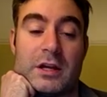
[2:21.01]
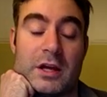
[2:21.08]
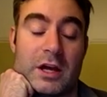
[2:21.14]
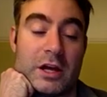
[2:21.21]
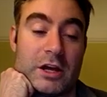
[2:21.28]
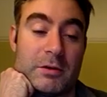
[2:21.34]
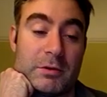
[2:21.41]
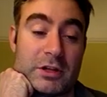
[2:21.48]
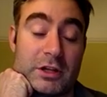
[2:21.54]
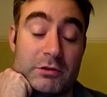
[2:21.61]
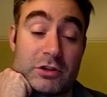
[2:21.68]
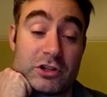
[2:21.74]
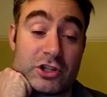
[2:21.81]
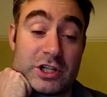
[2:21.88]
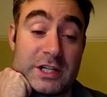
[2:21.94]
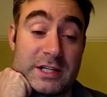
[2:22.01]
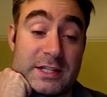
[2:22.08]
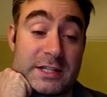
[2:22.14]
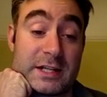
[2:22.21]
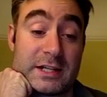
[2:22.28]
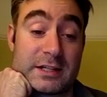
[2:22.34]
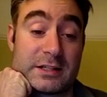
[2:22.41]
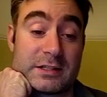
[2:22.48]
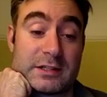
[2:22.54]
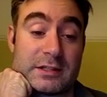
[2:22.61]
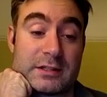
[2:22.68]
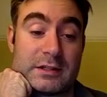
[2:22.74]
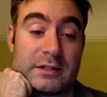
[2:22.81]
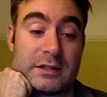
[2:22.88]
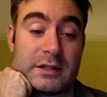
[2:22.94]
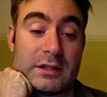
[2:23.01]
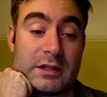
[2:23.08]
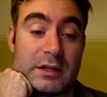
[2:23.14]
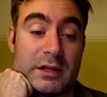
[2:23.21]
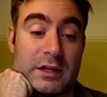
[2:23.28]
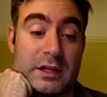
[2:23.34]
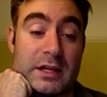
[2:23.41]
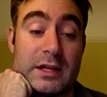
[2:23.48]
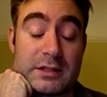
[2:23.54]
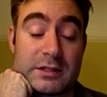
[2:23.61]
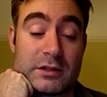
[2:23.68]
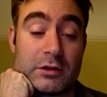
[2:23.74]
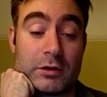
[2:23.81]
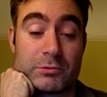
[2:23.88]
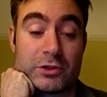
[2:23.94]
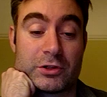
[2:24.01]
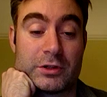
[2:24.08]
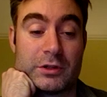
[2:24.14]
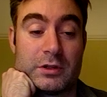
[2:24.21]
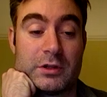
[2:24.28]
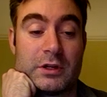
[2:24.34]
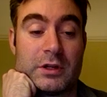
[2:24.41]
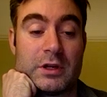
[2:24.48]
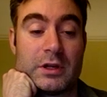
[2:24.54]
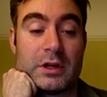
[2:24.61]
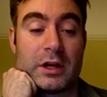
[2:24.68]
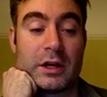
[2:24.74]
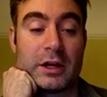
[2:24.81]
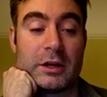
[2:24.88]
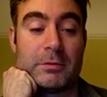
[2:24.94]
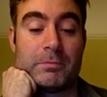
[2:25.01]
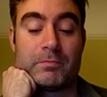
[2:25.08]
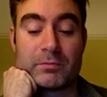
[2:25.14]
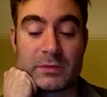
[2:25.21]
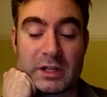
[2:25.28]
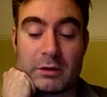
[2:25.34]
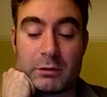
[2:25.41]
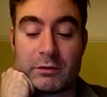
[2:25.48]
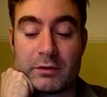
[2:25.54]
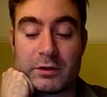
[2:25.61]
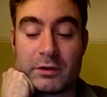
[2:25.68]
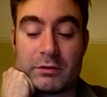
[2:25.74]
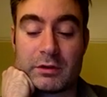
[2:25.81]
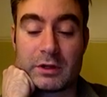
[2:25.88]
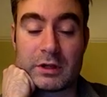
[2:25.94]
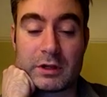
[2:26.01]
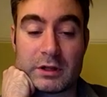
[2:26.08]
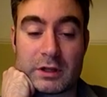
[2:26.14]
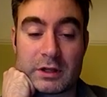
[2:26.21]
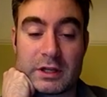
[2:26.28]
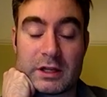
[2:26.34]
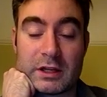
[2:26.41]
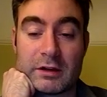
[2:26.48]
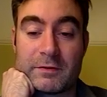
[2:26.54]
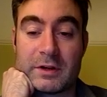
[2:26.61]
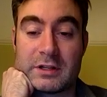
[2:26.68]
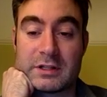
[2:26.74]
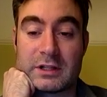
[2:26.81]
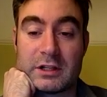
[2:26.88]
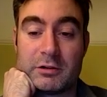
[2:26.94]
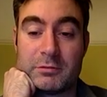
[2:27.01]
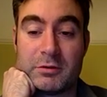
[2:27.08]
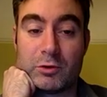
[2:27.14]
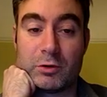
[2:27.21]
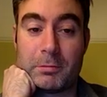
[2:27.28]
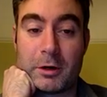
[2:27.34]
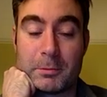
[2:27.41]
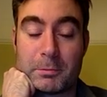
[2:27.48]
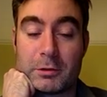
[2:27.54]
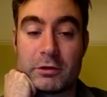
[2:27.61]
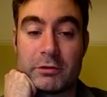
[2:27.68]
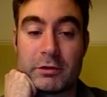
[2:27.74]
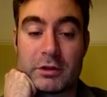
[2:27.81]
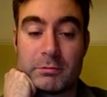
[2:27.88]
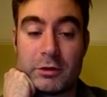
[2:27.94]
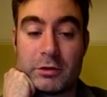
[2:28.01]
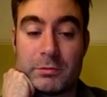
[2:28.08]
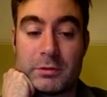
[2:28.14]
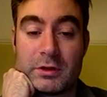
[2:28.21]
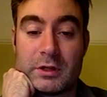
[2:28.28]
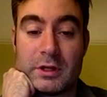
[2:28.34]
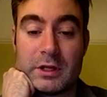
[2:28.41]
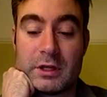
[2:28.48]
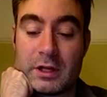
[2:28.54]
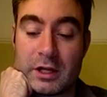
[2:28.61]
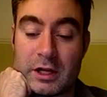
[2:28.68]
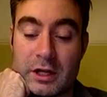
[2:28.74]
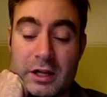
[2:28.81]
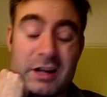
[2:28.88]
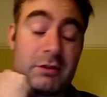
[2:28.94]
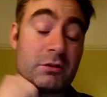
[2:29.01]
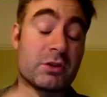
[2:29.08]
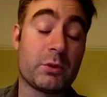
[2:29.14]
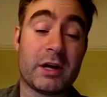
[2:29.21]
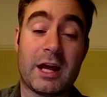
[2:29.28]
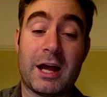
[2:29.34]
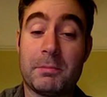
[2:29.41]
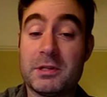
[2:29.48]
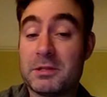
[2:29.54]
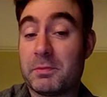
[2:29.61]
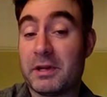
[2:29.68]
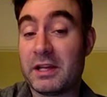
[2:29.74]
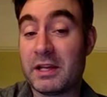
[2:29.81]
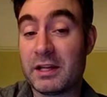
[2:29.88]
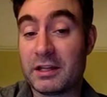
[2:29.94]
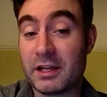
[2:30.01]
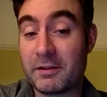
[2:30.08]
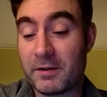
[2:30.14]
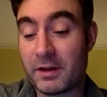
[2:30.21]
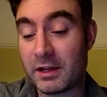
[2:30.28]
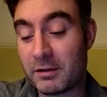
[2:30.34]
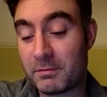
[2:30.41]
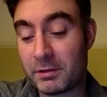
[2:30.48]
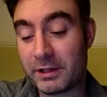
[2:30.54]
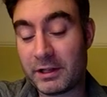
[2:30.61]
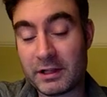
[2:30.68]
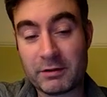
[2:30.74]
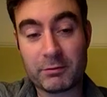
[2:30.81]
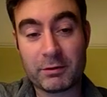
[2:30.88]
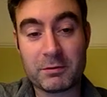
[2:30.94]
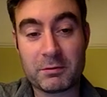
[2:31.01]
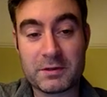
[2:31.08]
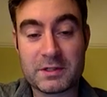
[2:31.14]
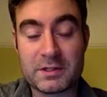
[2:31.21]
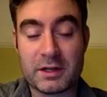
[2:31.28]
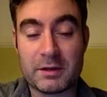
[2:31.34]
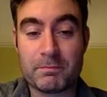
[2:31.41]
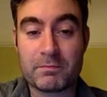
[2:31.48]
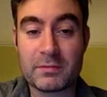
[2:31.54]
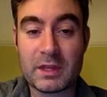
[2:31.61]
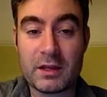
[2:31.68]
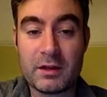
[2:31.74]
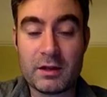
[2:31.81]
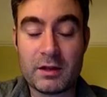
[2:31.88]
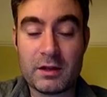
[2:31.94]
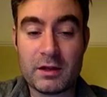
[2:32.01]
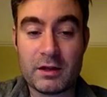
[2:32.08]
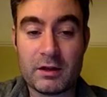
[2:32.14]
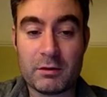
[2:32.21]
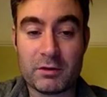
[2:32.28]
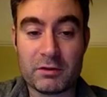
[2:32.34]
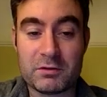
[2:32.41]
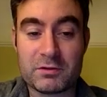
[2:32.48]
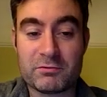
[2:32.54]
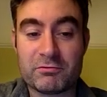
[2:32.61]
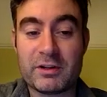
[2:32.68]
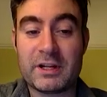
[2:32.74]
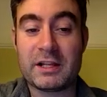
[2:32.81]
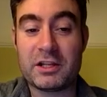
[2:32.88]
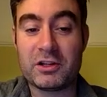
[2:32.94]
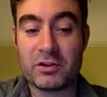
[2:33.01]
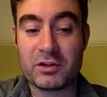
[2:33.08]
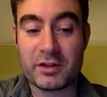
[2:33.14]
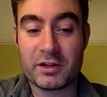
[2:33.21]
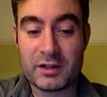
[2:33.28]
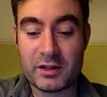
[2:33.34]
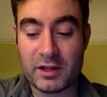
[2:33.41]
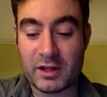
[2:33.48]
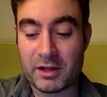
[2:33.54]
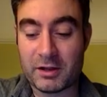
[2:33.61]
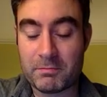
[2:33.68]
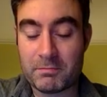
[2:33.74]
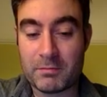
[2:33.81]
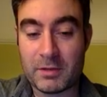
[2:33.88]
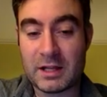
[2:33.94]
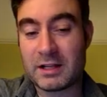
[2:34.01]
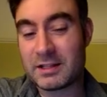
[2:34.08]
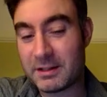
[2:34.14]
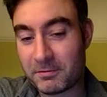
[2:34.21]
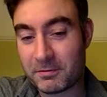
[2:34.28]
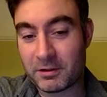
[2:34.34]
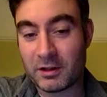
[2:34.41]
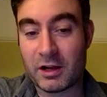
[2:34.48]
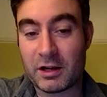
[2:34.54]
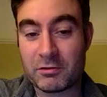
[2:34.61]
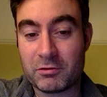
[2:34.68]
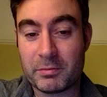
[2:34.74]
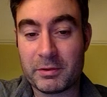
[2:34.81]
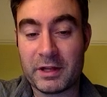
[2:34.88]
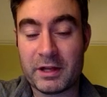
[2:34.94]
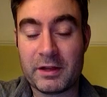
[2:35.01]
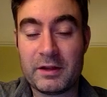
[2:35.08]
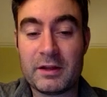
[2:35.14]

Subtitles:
I know that g6 is an option. However, I know that king f8 is a little bit more popular at the moment, and I was quite happy to play king f8. I played it when I was really young, in a different line, albeit.